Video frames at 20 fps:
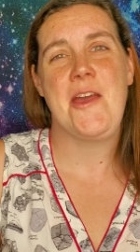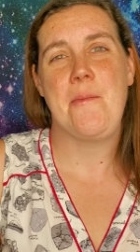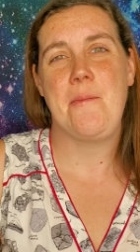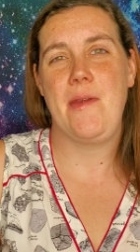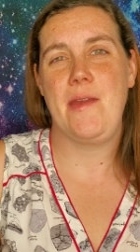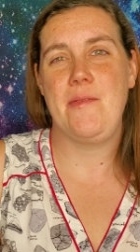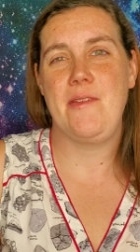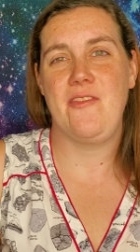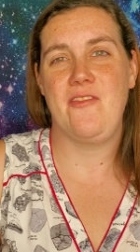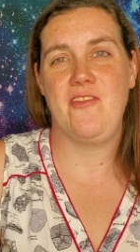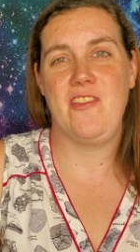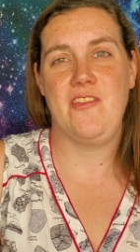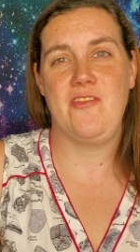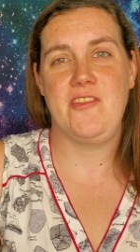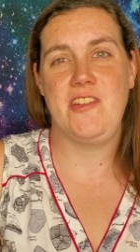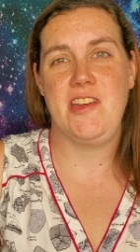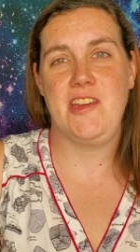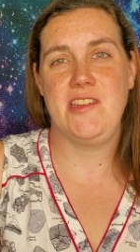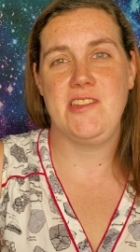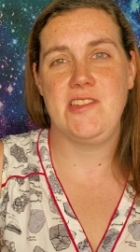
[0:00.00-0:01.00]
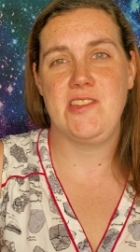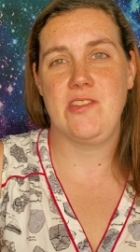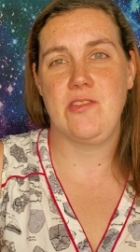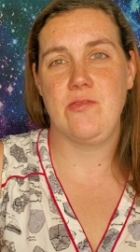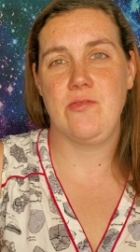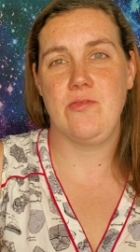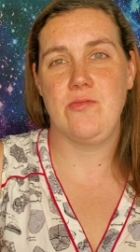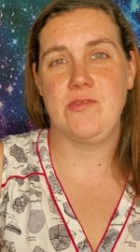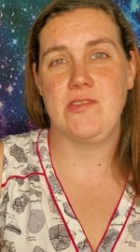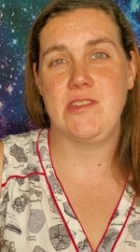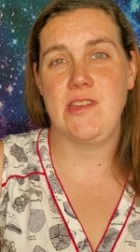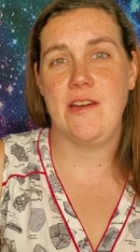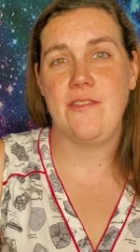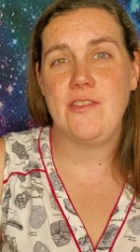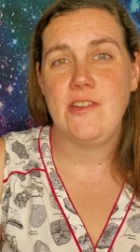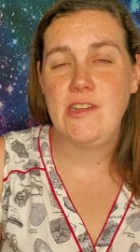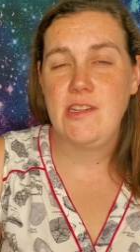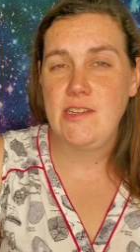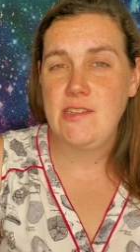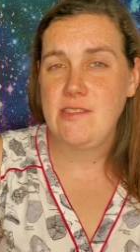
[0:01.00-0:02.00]
maybe 50s through
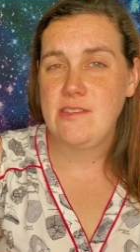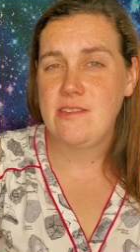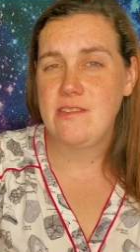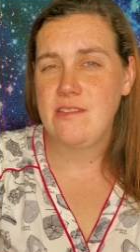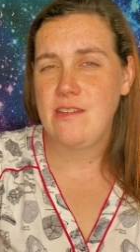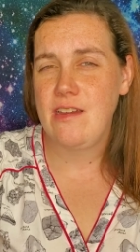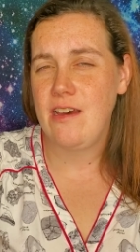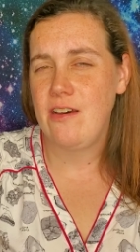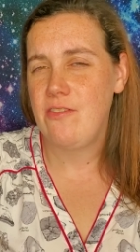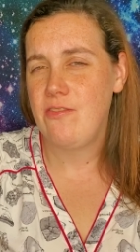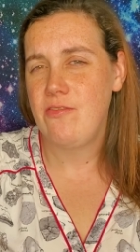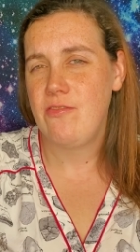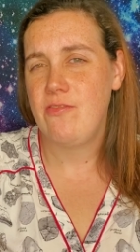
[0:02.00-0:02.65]
70s stuff.